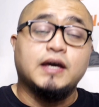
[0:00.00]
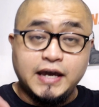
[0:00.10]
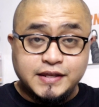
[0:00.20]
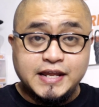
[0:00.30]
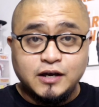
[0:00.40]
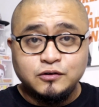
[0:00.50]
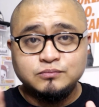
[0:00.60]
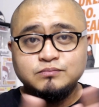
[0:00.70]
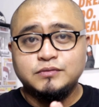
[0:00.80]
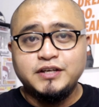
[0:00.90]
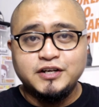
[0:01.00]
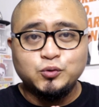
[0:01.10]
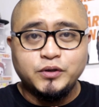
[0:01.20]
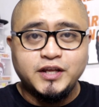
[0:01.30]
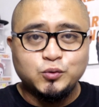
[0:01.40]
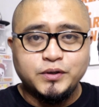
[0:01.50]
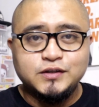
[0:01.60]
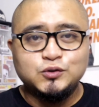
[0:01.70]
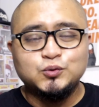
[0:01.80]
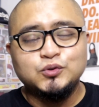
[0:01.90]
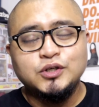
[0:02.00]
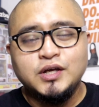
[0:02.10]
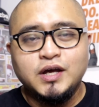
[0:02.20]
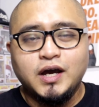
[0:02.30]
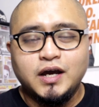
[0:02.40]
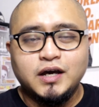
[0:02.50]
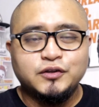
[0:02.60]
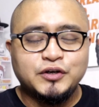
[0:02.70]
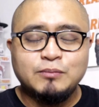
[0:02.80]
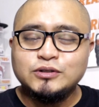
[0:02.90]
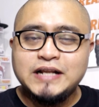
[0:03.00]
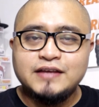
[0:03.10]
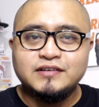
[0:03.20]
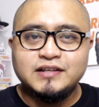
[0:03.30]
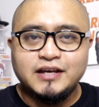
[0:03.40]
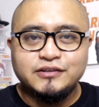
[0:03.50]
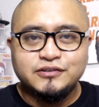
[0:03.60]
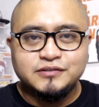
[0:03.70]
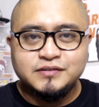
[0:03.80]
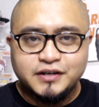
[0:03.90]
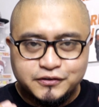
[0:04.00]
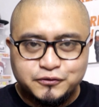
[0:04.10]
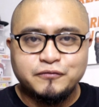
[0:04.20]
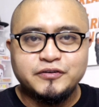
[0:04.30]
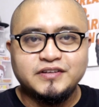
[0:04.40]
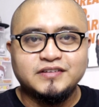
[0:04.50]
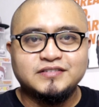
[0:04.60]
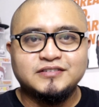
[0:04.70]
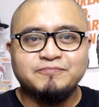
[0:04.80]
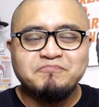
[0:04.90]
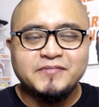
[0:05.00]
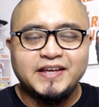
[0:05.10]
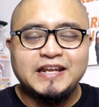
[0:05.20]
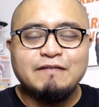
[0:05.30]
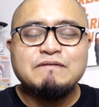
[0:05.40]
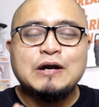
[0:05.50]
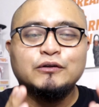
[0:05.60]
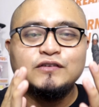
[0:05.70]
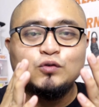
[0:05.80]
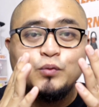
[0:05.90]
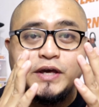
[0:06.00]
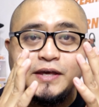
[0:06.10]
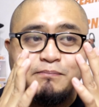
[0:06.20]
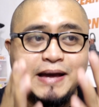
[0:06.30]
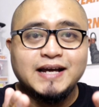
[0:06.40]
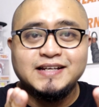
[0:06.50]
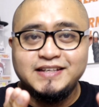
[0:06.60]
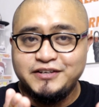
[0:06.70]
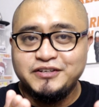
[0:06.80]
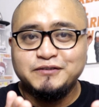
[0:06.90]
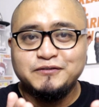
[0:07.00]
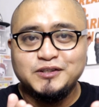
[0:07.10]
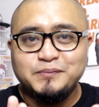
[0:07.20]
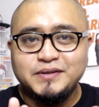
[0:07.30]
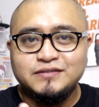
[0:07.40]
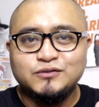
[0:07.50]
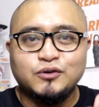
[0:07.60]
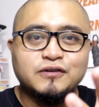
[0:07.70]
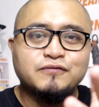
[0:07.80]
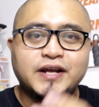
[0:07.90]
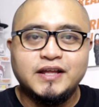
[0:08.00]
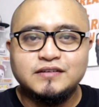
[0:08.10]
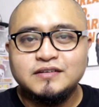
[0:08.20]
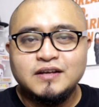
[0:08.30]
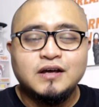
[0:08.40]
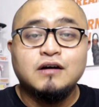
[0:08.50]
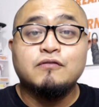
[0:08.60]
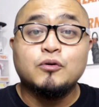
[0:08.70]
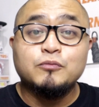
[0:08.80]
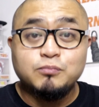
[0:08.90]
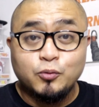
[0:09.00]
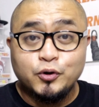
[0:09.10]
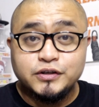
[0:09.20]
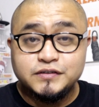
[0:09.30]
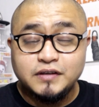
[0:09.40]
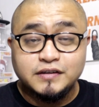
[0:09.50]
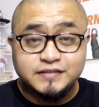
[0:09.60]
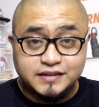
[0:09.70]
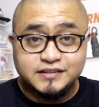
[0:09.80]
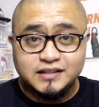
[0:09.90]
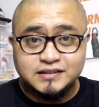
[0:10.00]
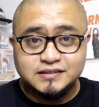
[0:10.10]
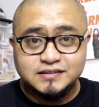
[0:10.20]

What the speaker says: And now, the year 2022, the Reebok Classic Leather resurfaces. And it found its way back here in the Philippines through our friends from Sports Central.